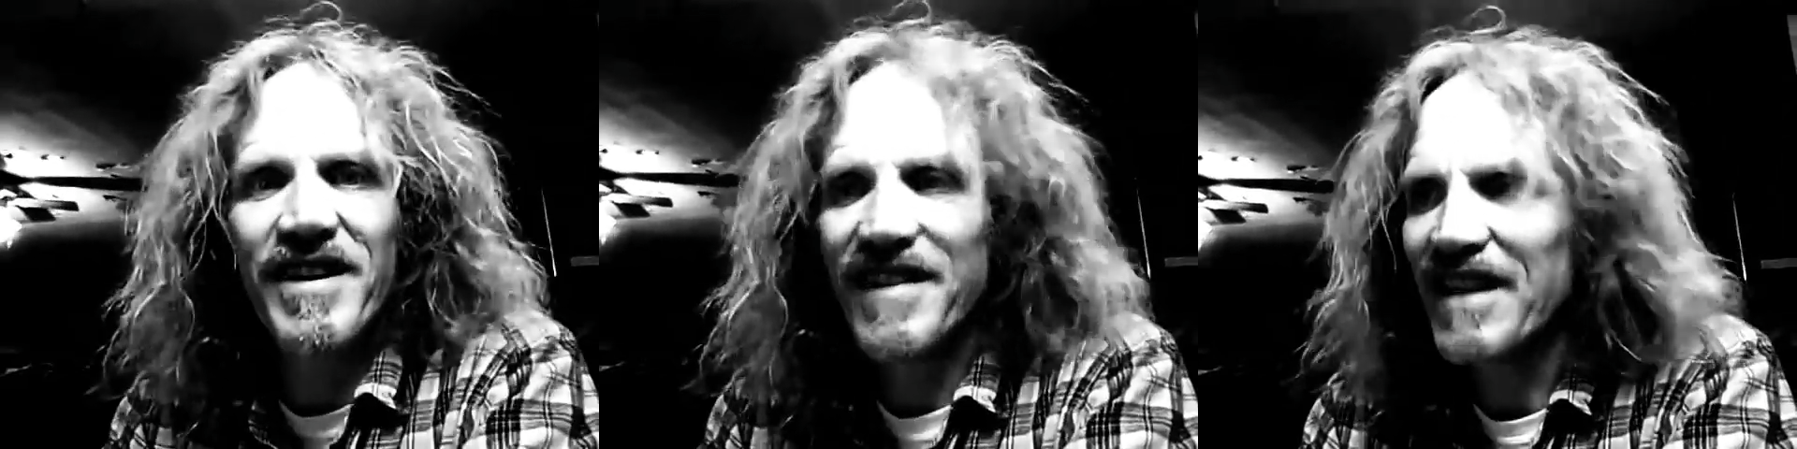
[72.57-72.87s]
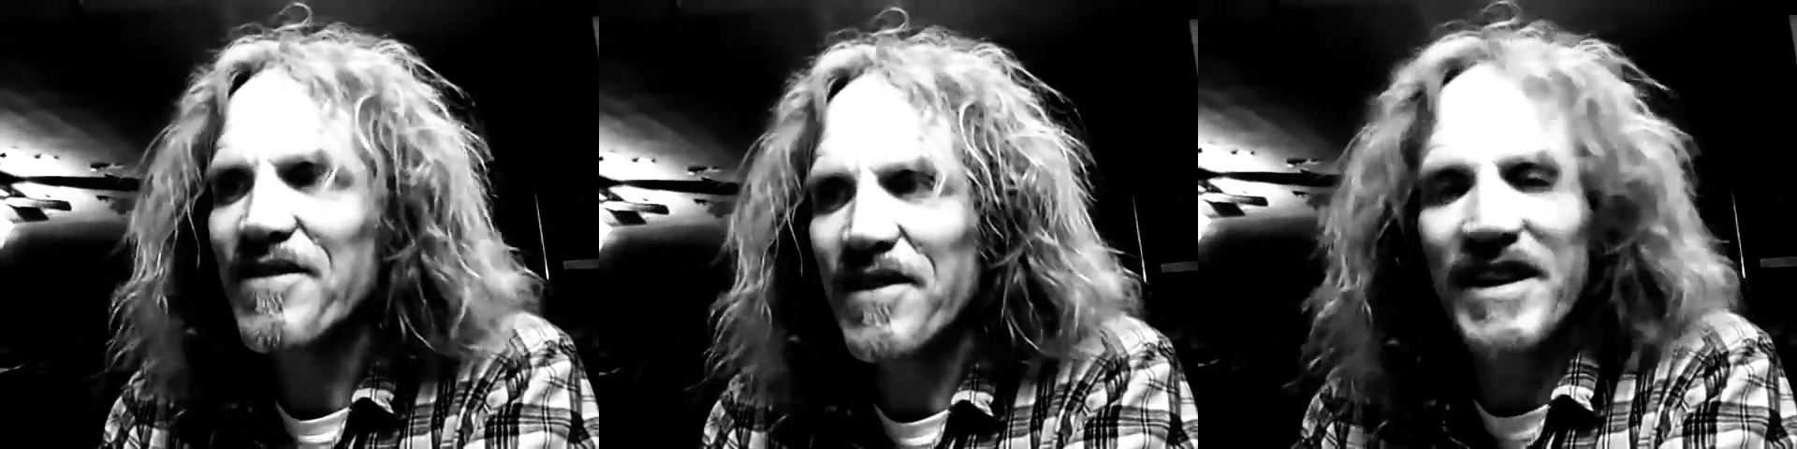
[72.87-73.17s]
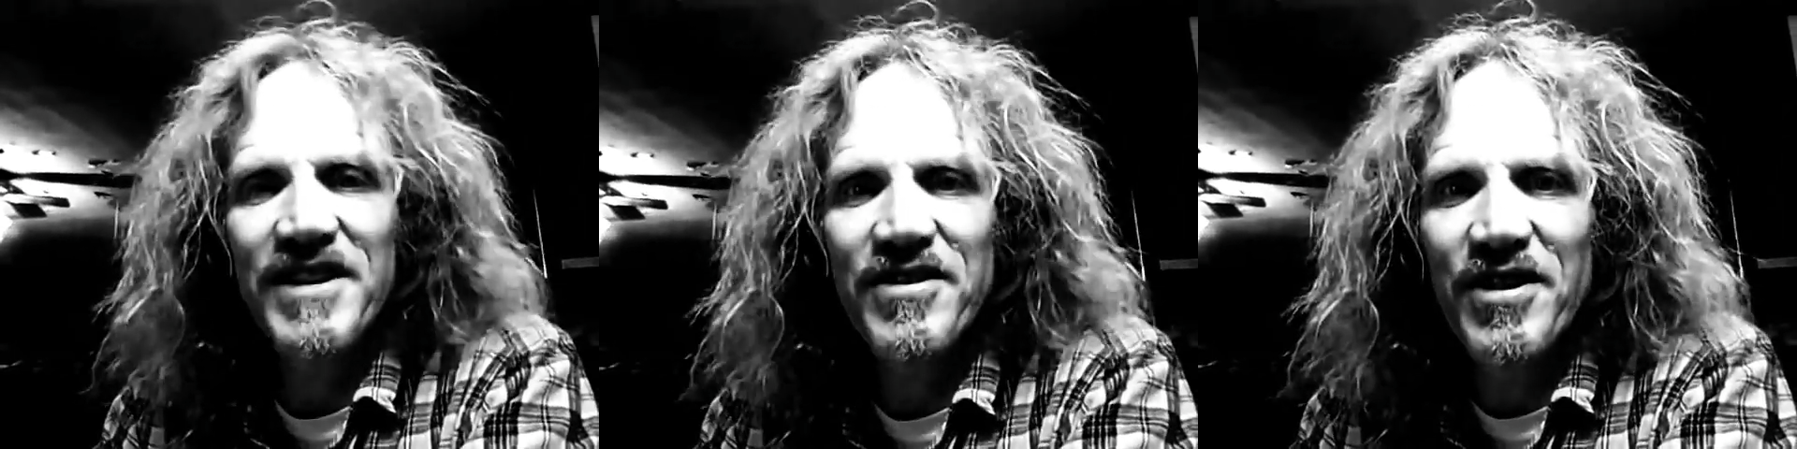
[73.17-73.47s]
That's
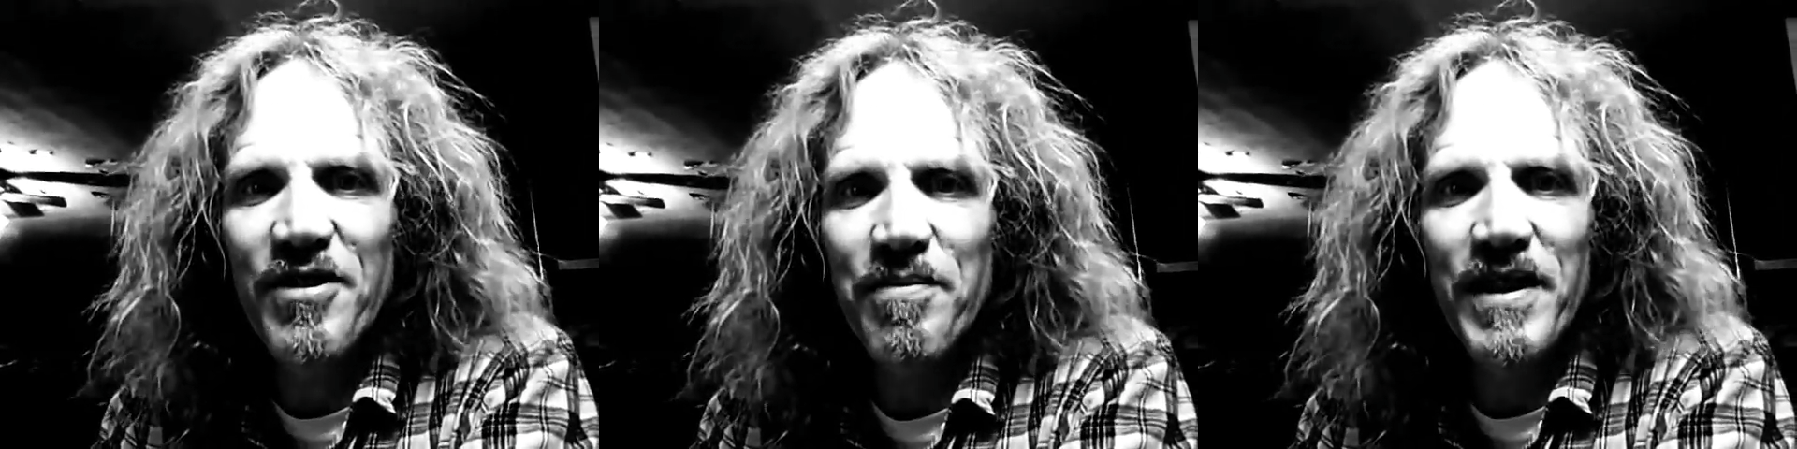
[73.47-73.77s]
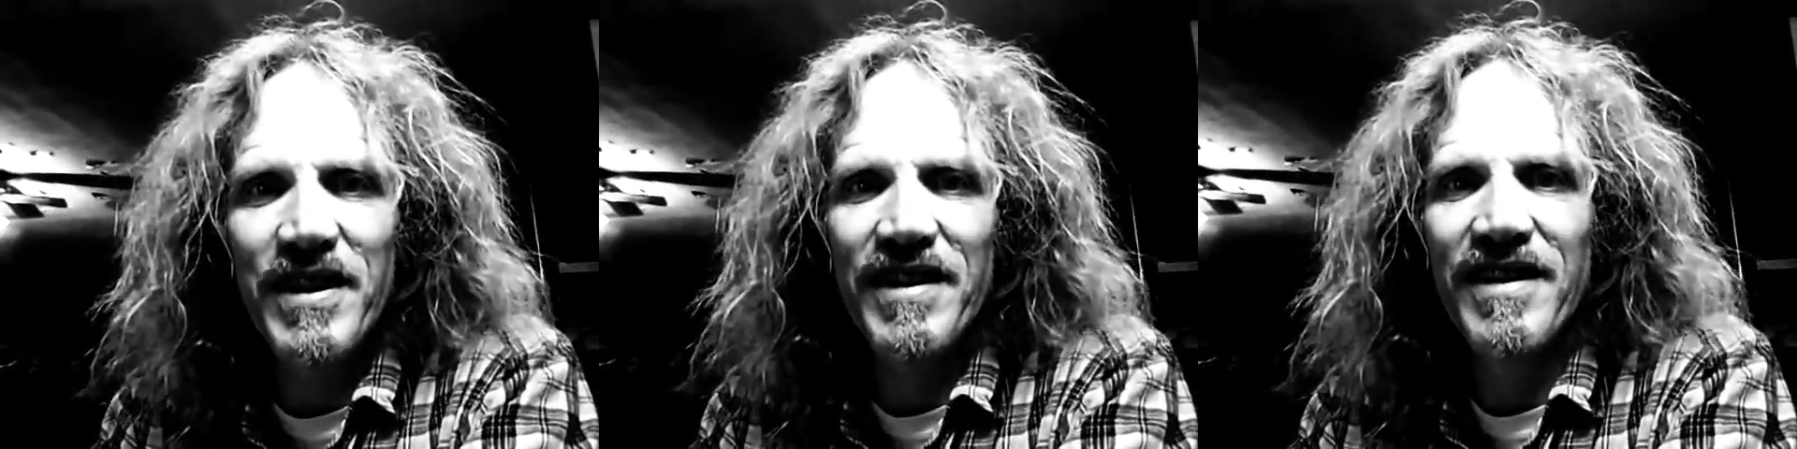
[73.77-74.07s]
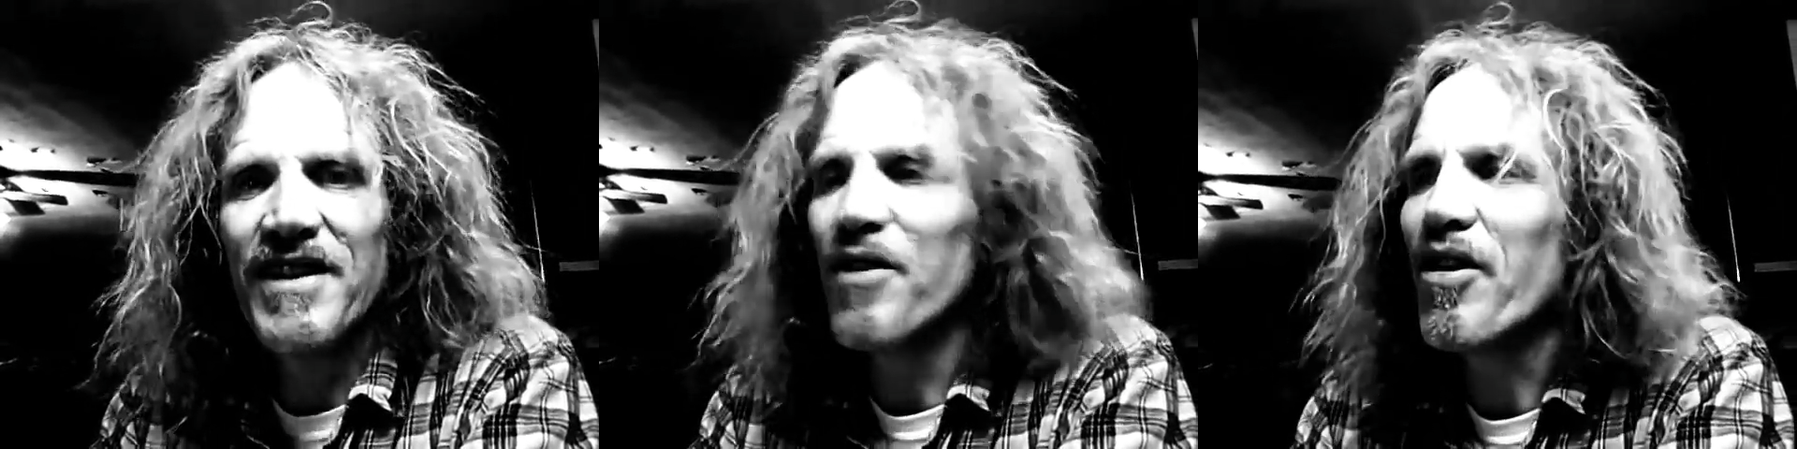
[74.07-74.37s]
really stupid.
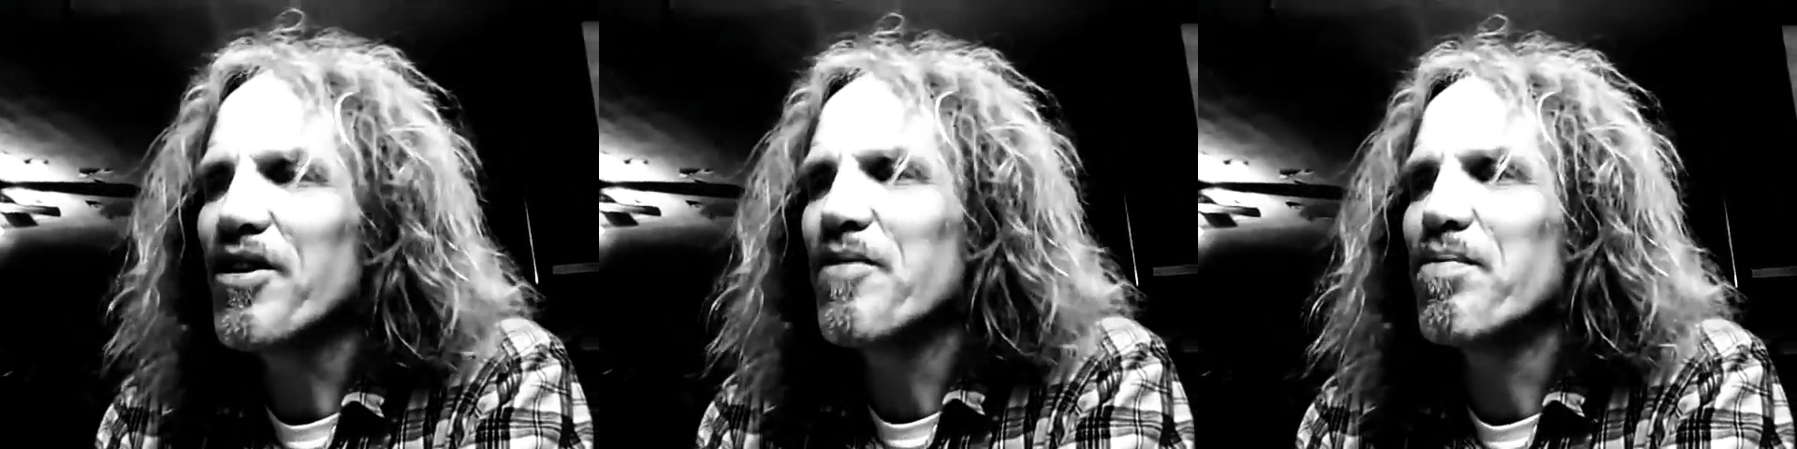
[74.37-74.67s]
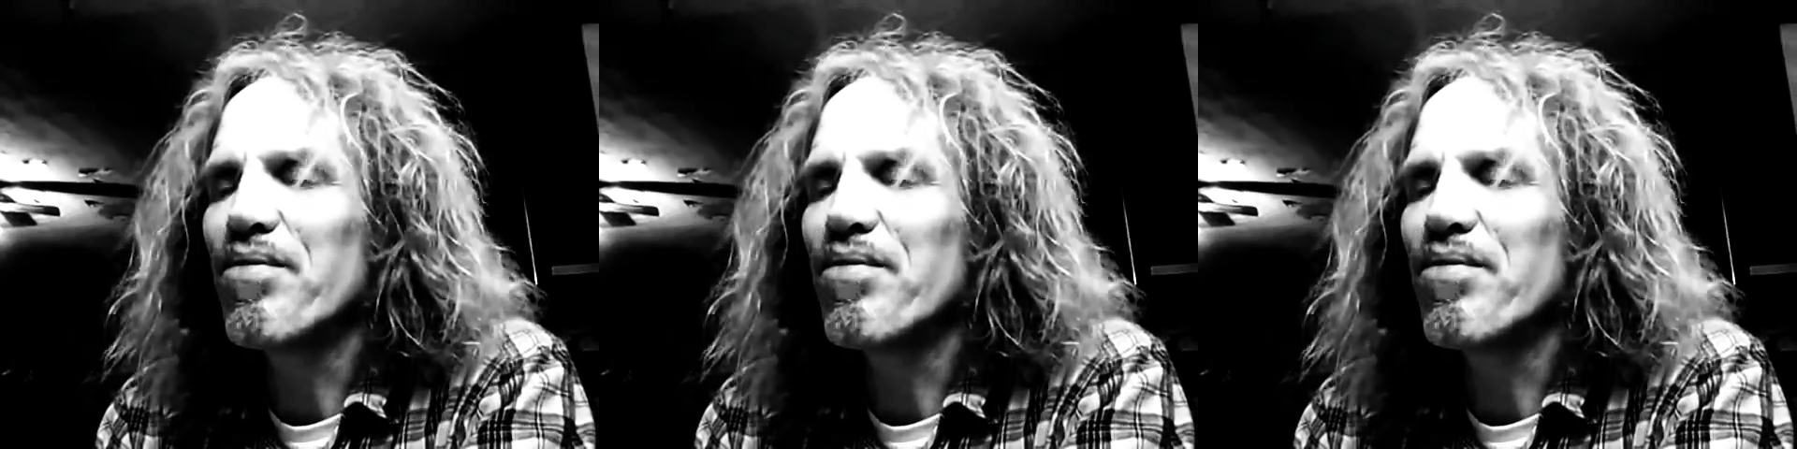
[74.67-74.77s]
All you